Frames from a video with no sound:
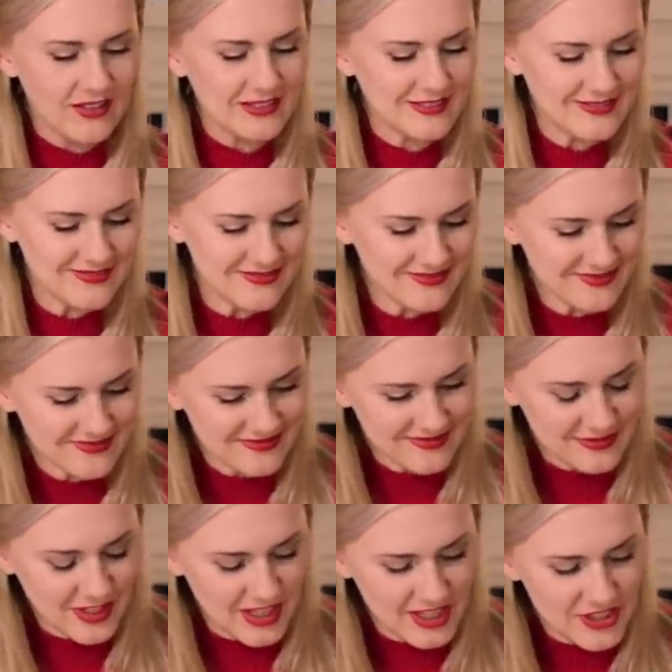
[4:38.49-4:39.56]
Oh,
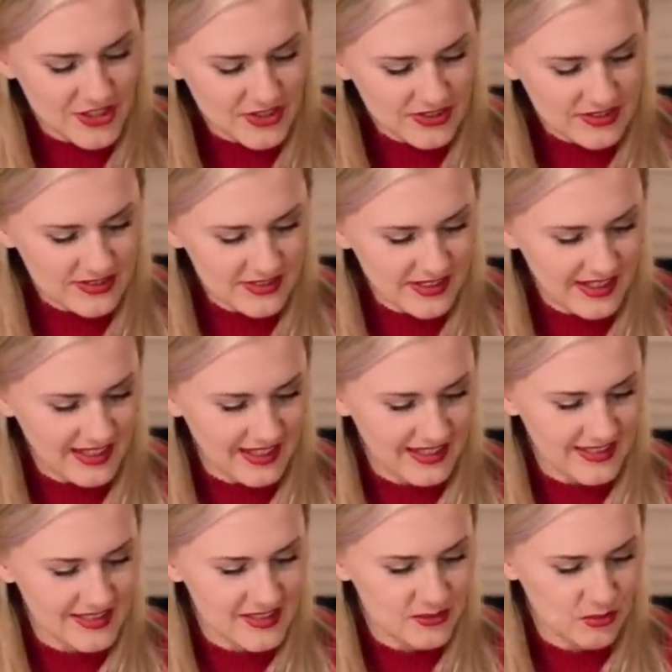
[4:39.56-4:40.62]
Rachel
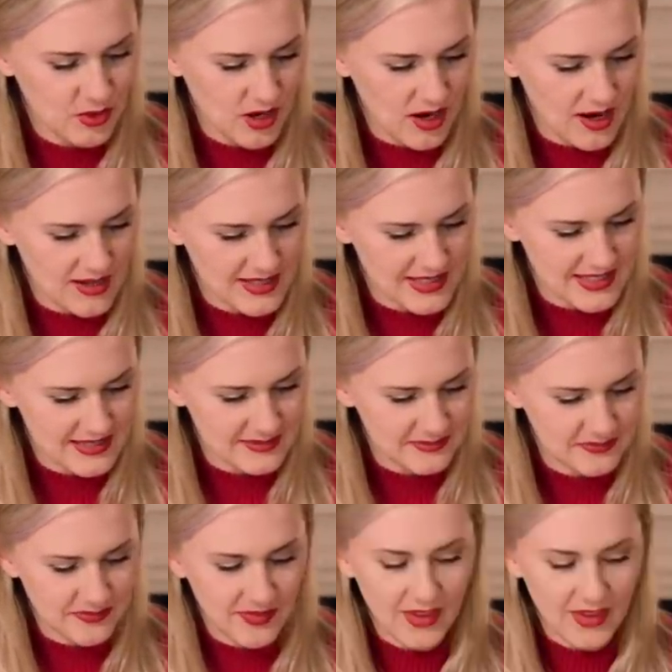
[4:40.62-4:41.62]
and Ross.